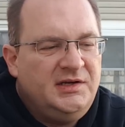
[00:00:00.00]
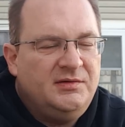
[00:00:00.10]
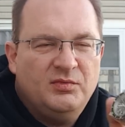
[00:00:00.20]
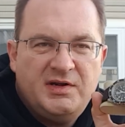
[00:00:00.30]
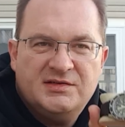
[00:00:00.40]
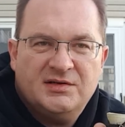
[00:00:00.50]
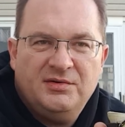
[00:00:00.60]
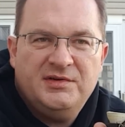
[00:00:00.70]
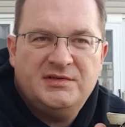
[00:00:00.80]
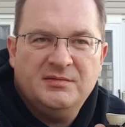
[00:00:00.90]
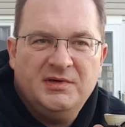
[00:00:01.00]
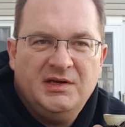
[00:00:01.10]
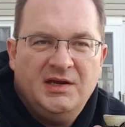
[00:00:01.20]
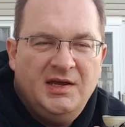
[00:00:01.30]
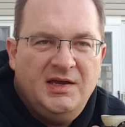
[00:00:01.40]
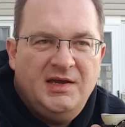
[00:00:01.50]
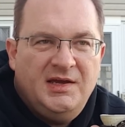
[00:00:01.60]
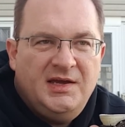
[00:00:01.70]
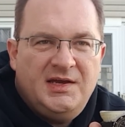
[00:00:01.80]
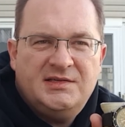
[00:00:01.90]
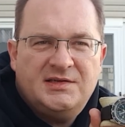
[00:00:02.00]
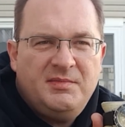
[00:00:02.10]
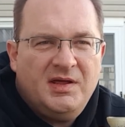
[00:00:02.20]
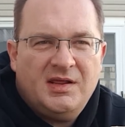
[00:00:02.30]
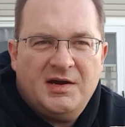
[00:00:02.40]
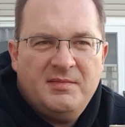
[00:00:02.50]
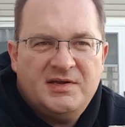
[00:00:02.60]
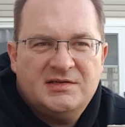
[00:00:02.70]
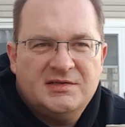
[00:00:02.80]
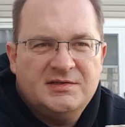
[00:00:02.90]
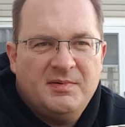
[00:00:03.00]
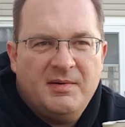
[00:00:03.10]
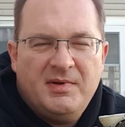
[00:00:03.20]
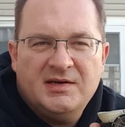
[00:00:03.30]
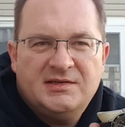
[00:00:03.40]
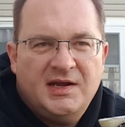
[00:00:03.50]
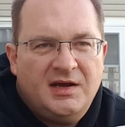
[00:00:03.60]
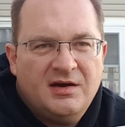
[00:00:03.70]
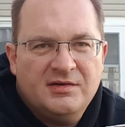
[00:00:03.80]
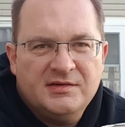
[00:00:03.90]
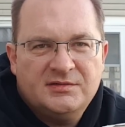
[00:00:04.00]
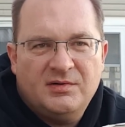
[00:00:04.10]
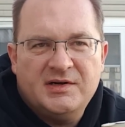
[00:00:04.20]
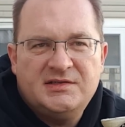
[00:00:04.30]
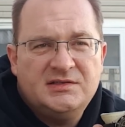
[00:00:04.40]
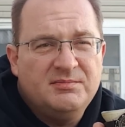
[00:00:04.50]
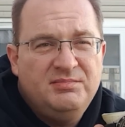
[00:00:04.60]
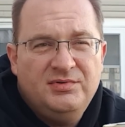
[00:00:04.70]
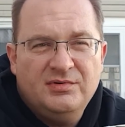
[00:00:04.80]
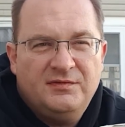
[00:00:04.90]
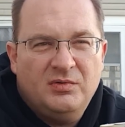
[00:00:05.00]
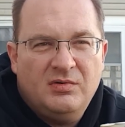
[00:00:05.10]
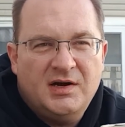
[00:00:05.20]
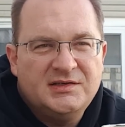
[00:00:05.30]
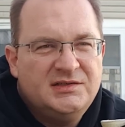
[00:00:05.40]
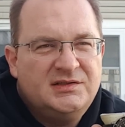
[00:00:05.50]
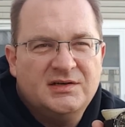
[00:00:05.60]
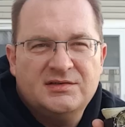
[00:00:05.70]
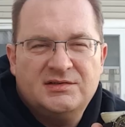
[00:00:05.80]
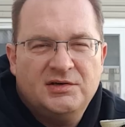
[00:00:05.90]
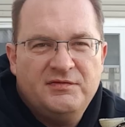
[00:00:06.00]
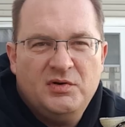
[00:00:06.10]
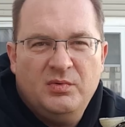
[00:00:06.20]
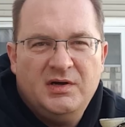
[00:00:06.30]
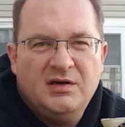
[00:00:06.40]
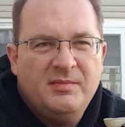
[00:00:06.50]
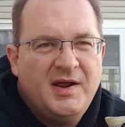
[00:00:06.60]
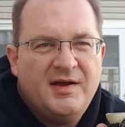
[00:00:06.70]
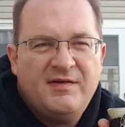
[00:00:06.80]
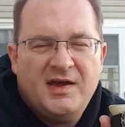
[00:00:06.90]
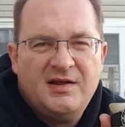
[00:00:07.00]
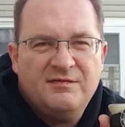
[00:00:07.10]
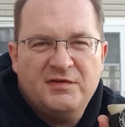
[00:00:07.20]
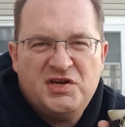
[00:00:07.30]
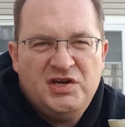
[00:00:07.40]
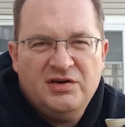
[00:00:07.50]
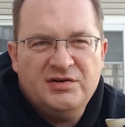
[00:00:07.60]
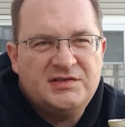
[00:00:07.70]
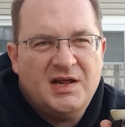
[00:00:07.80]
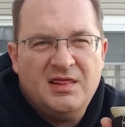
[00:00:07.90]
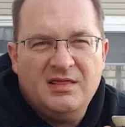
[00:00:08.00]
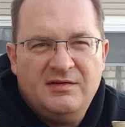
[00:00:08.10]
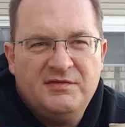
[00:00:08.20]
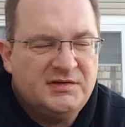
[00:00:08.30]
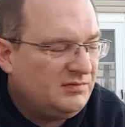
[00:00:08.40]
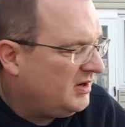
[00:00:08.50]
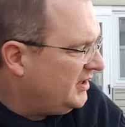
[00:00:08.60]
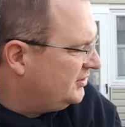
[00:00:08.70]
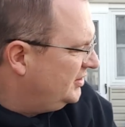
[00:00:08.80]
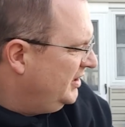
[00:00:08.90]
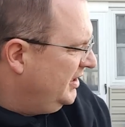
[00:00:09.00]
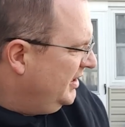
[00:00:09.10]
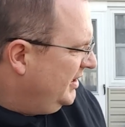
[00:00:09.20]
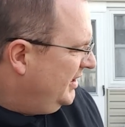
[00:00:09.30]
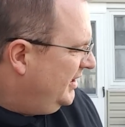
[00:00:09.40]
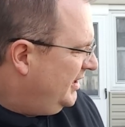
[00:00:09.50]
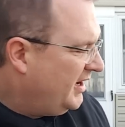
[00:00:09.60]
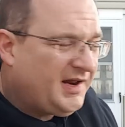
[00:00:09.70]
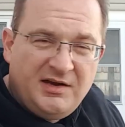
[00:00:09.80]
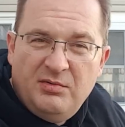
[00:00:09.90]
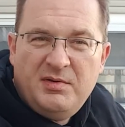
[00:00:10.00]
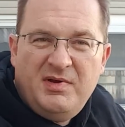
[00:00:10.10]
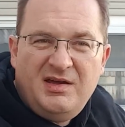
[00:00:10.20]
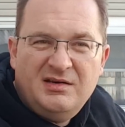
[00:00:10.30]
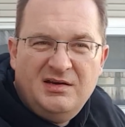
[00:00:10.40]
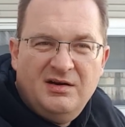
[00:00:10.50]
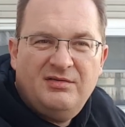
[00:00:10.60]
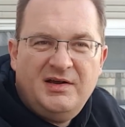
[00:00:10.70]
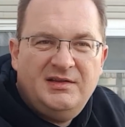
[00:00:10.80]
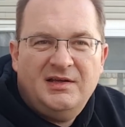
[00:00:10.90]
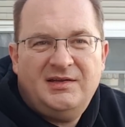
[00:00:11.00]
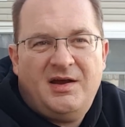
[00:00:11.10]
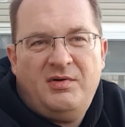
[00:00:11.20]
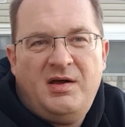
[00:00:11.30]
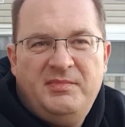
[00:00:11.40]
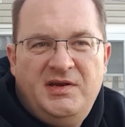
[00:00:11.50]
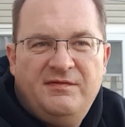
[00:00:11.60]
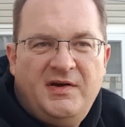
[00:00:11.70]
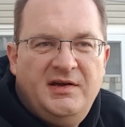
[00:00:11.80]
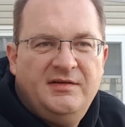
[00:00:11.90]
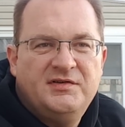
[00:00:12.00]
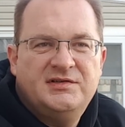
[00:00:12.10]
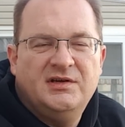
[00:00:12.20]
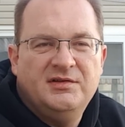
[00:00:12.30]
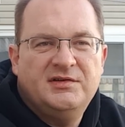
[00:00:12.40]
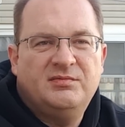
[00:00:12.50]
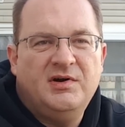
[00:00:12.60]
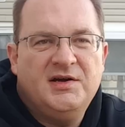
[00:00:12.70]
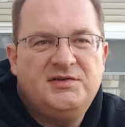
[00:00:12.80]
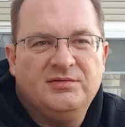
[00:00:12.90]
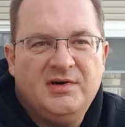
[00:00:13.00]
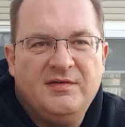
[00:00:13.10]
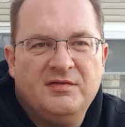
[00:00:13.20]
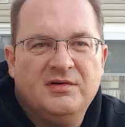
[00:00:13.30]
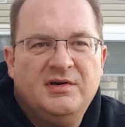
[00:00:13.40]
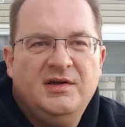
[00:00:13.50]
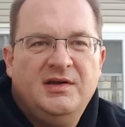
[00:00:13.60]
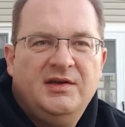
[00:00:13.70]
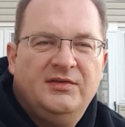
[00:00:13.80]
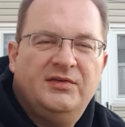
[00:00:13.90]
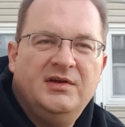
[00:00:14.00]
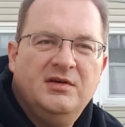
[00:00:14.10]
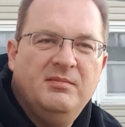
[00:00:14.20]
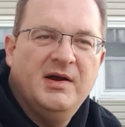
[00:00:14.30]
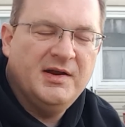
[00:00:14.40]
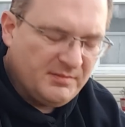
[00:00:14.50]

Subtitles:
And when he sold it to me, he sent me a lot of messages about, man, take care of this watch. It's a beautiful watch. It's going to serve you well. Man, I've had it for years, and I love this watch. And I know what he meant, right? That's how I'll be if I ever sell this watch or ever say goodbye to